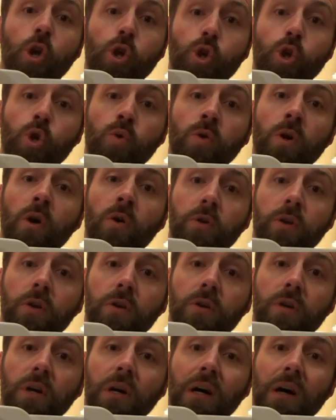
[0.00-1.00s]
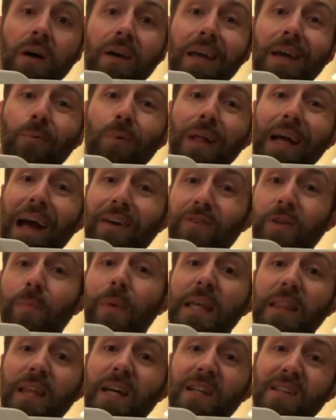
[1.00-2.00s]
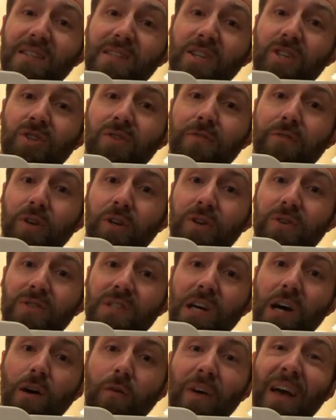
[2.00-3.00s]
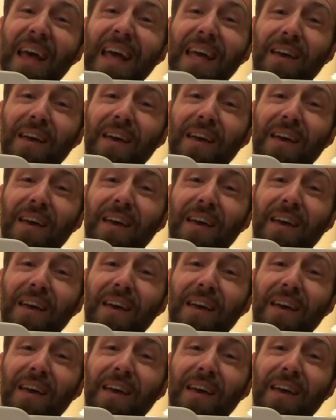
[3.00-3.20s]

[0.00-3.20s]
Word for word: You know your dog and will have to make that decision for yourself